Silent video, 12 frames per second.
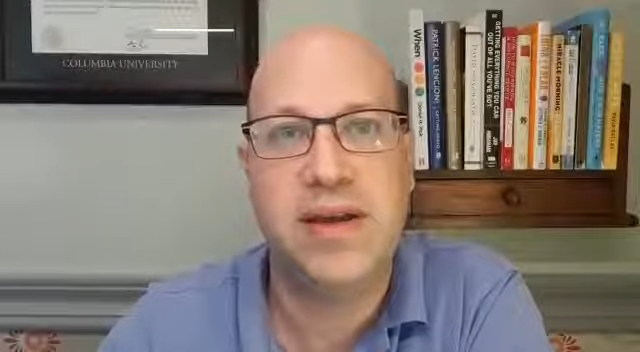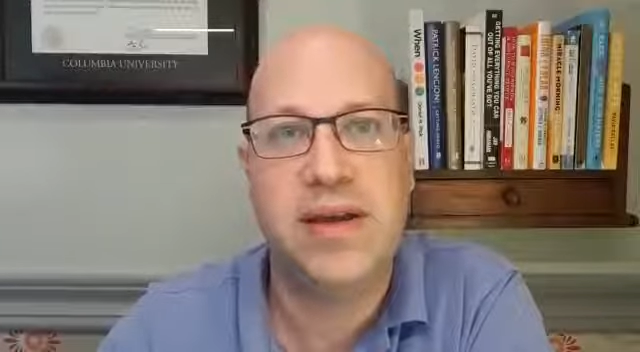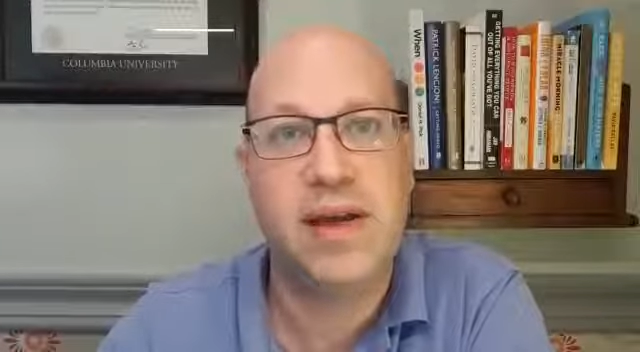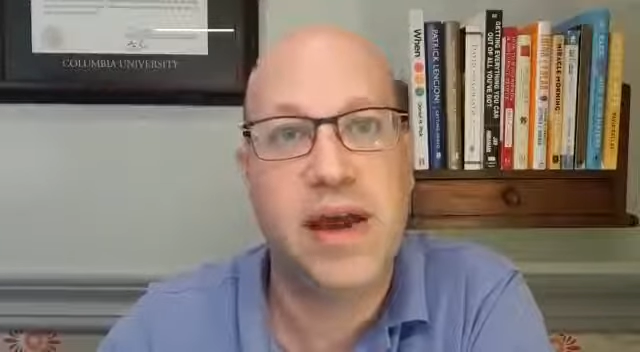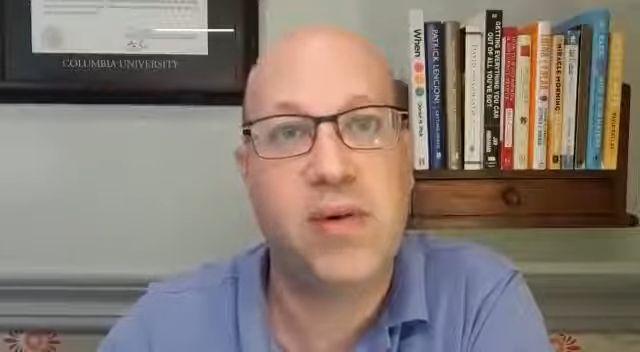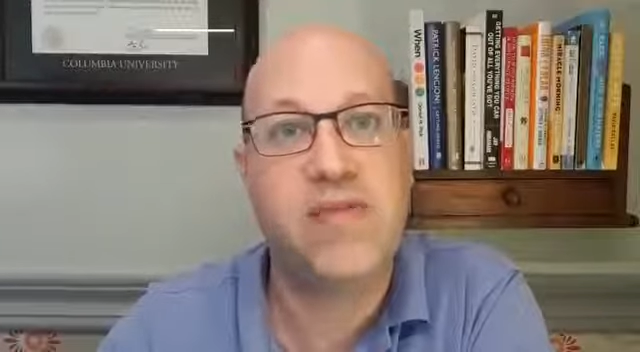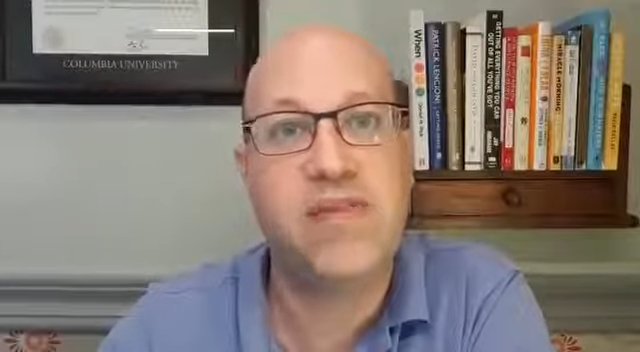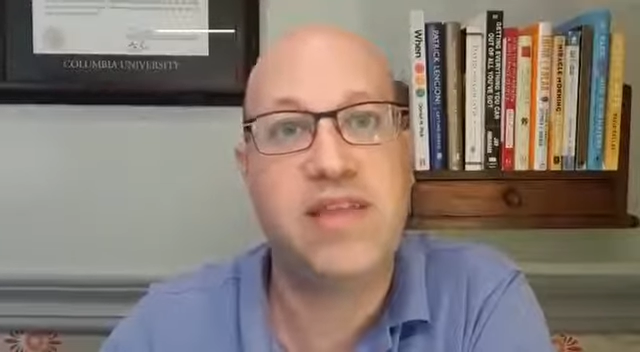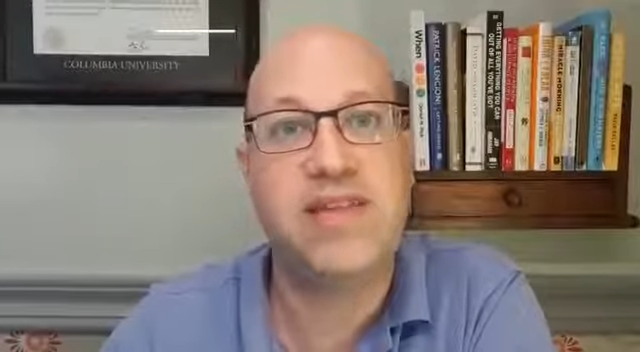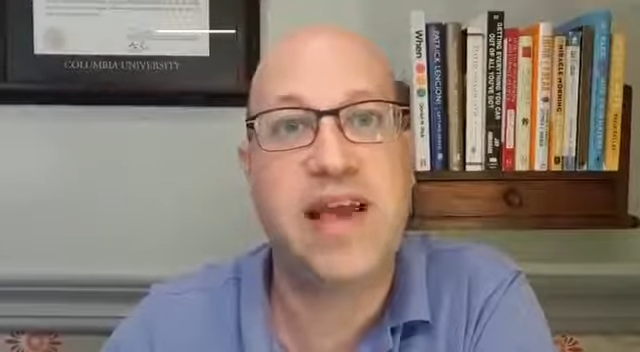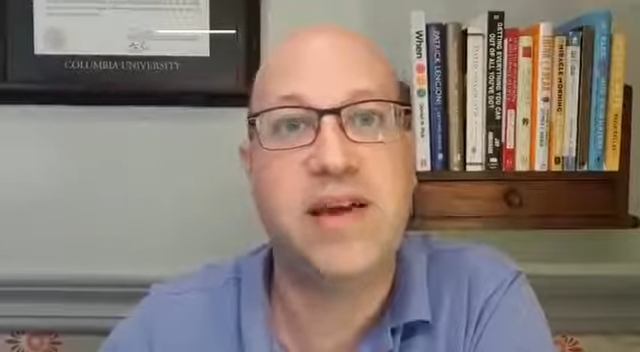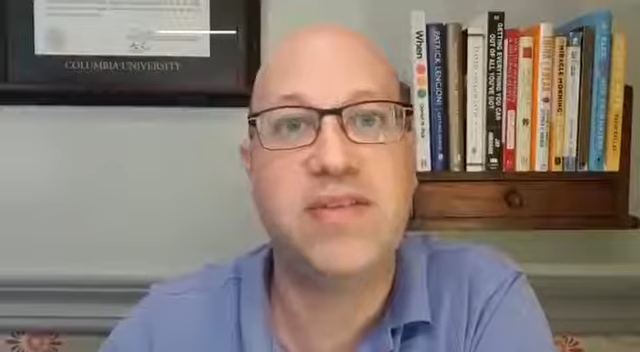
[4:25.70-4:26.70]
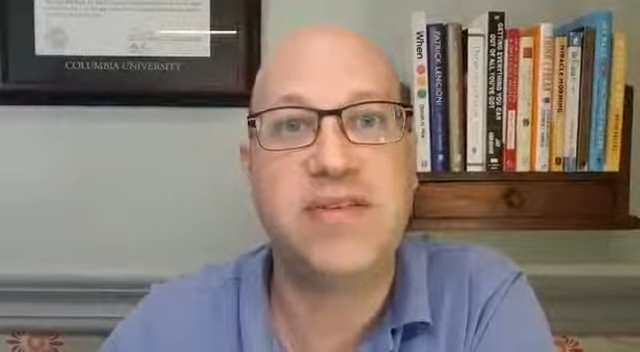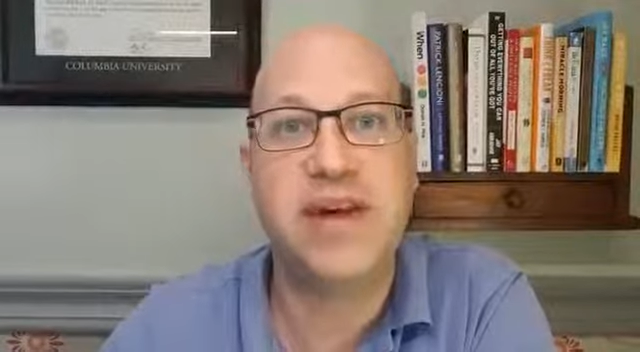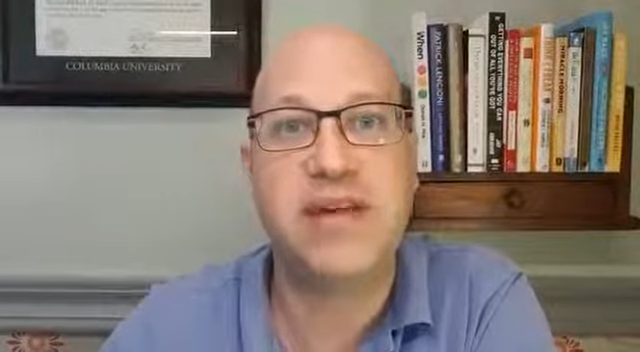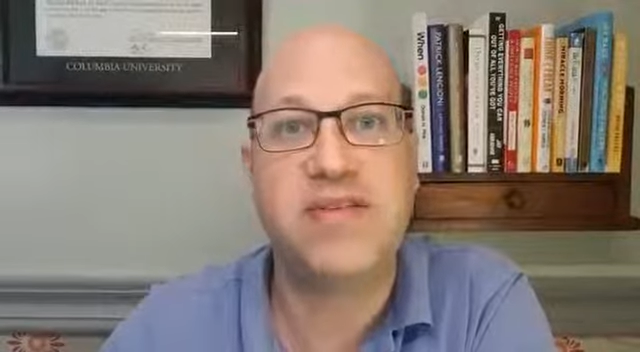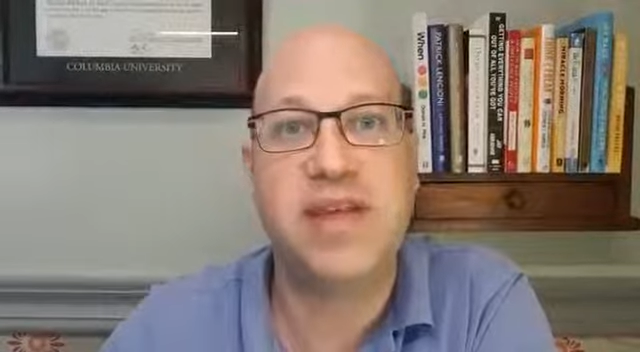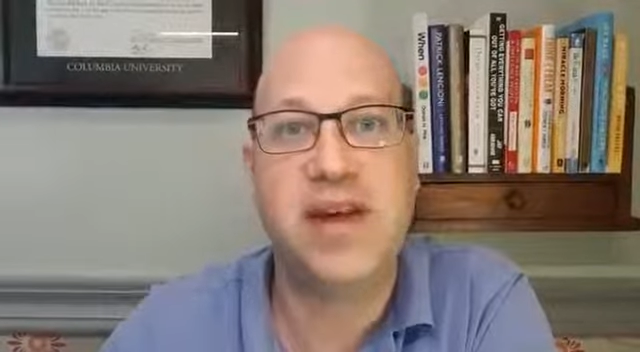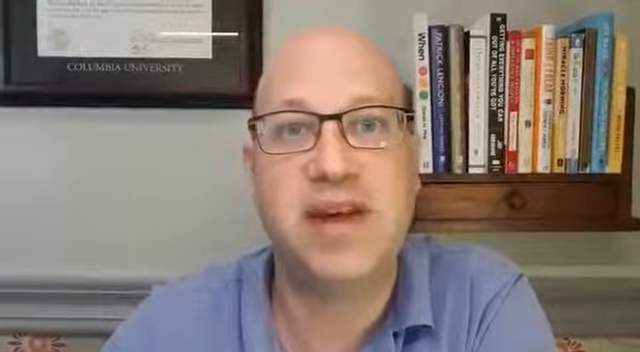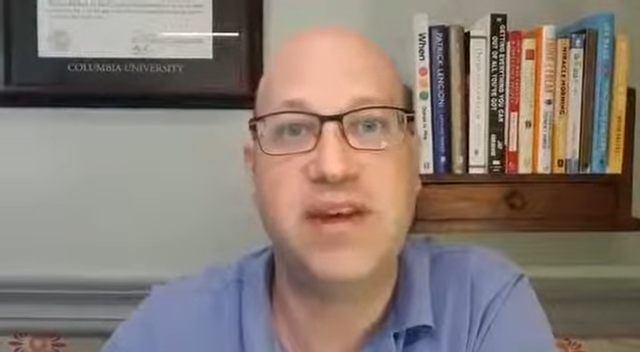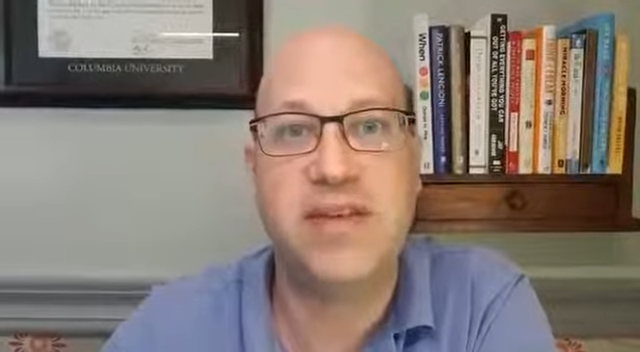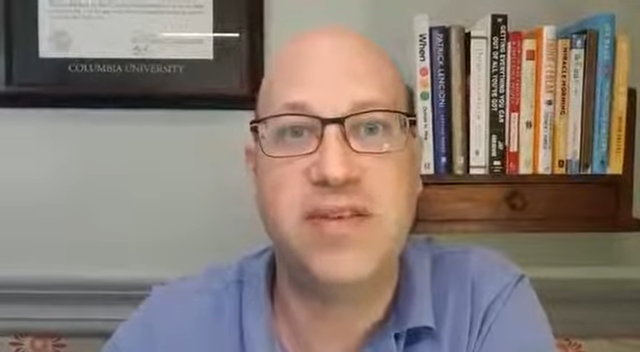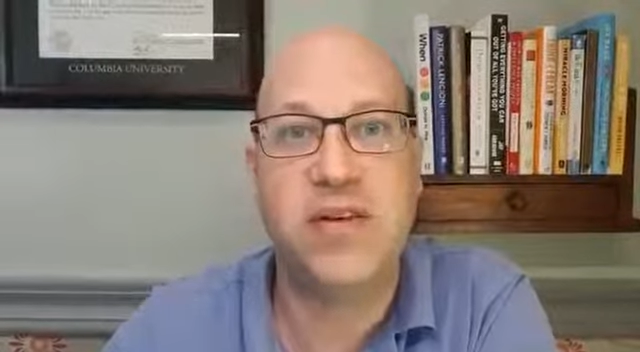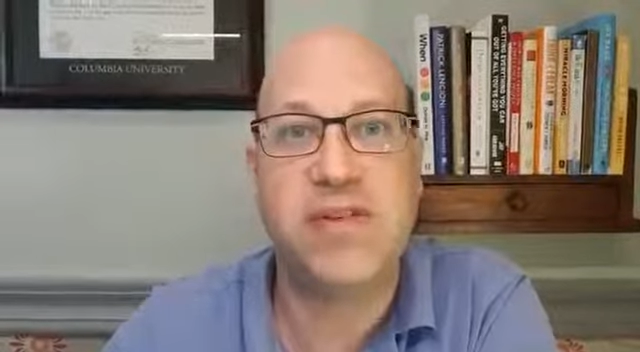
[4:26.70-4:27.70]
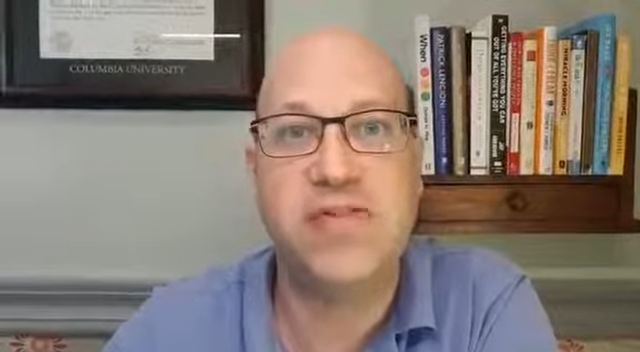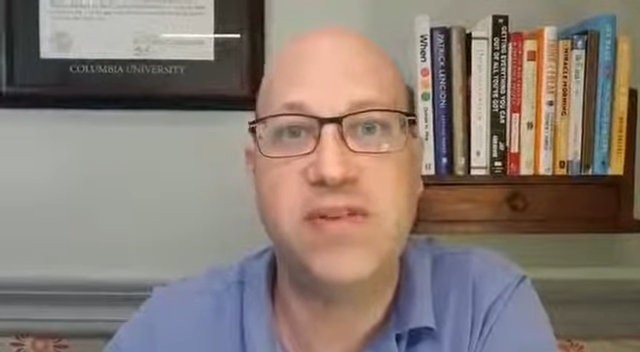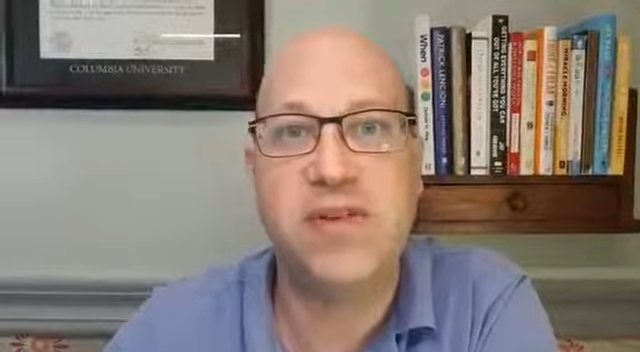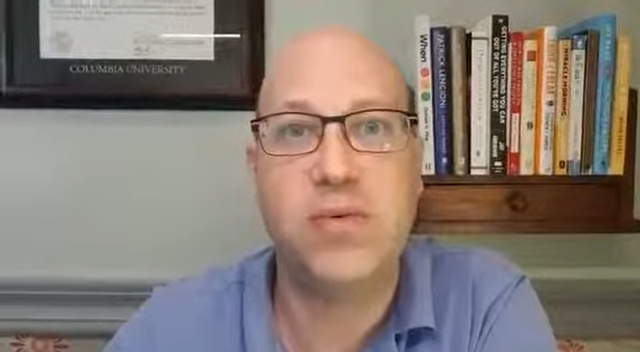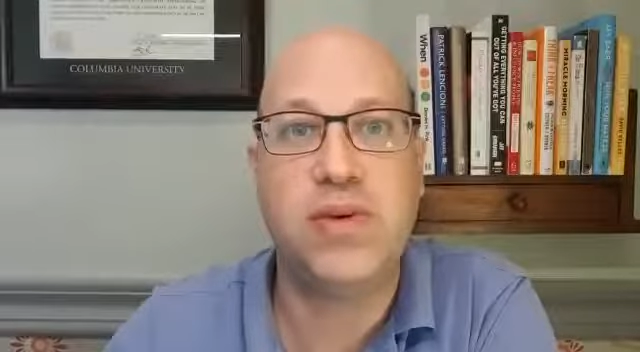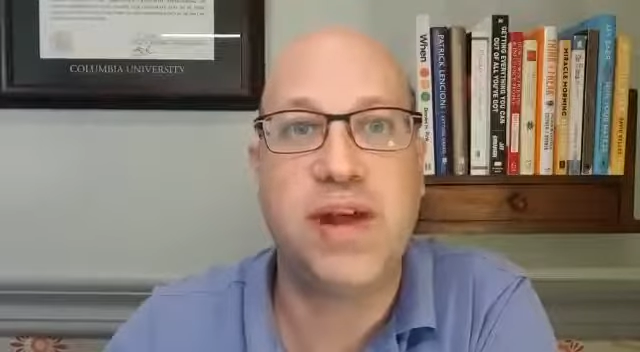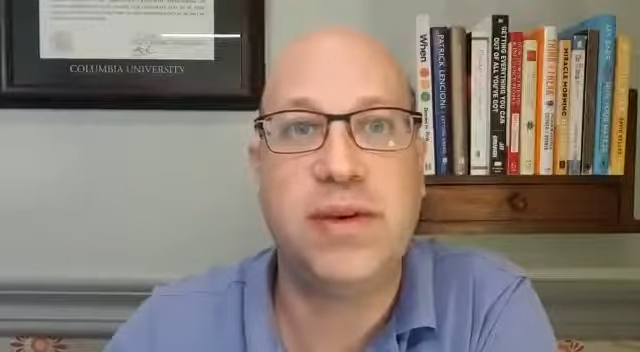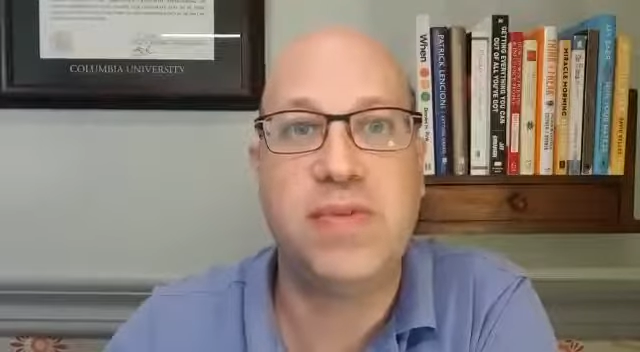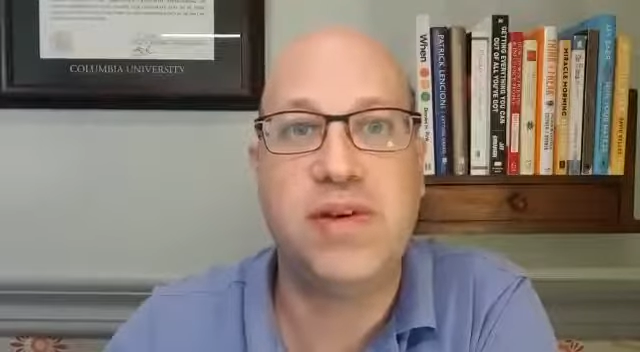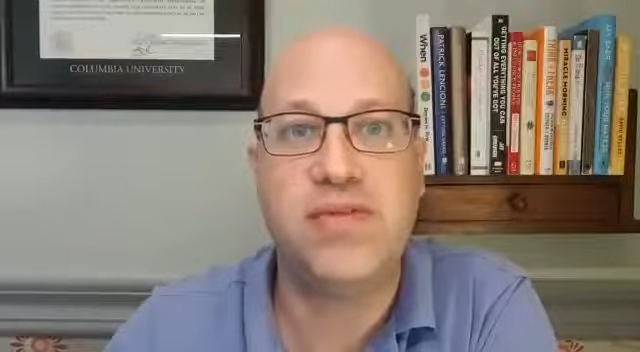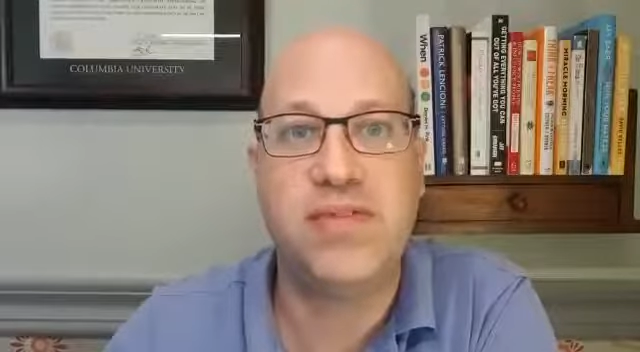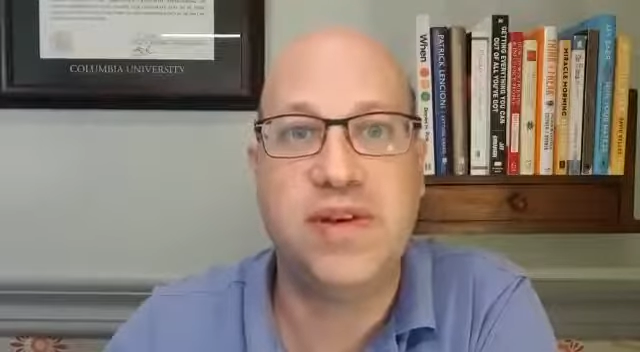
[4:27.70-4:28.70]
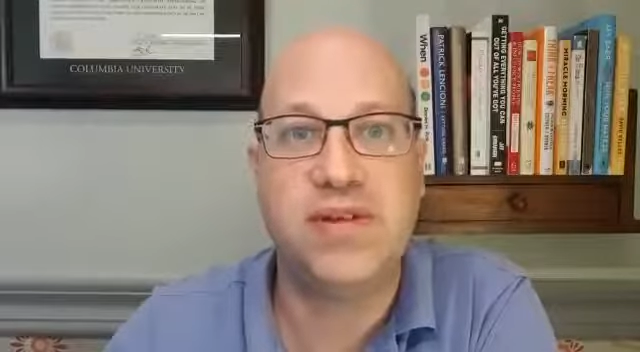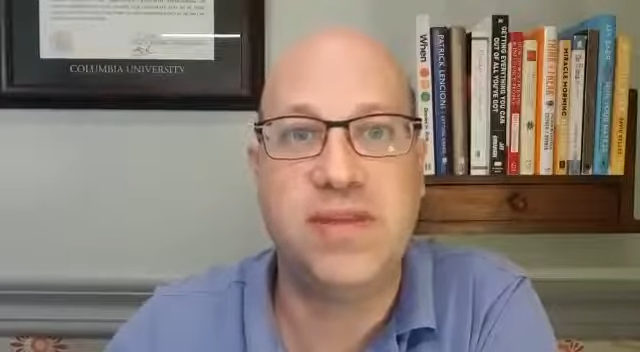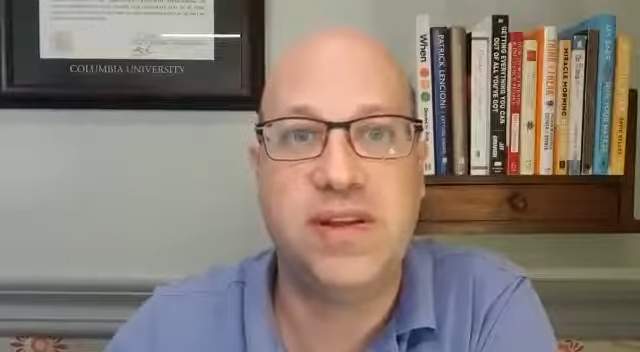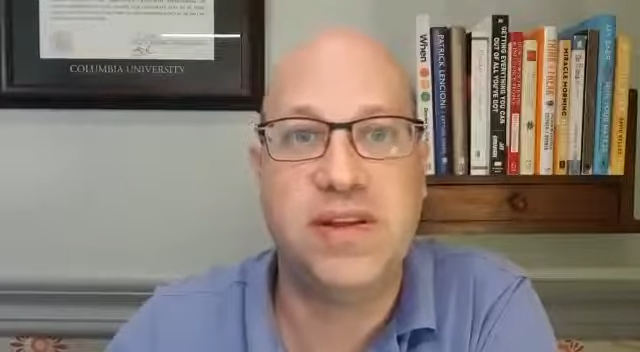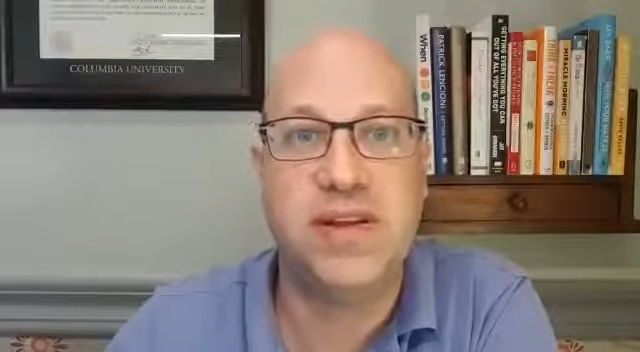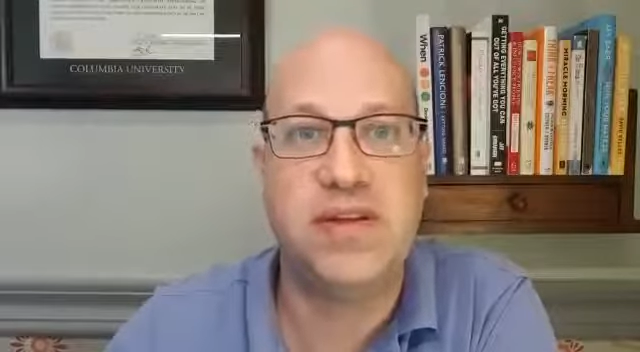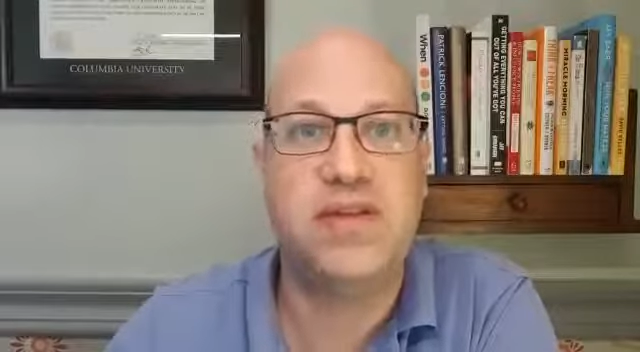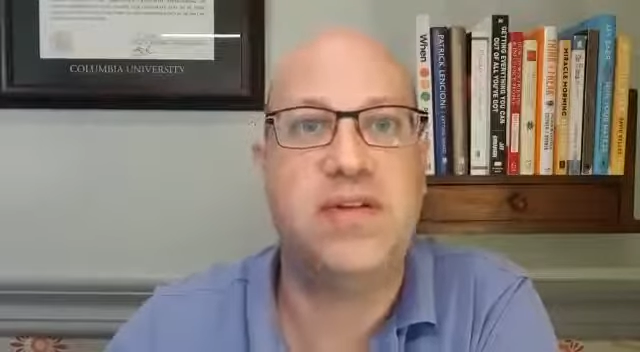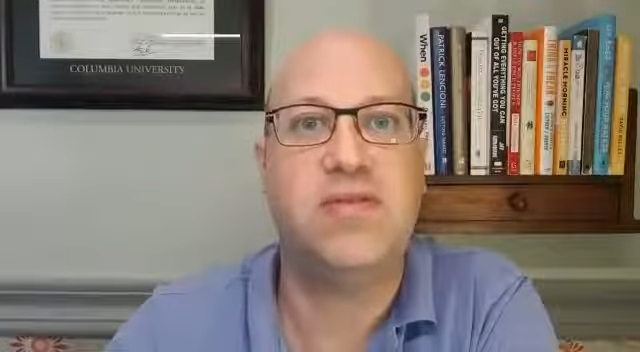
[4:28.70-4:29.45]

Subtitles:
However, the downside of that is often you will not be involved in these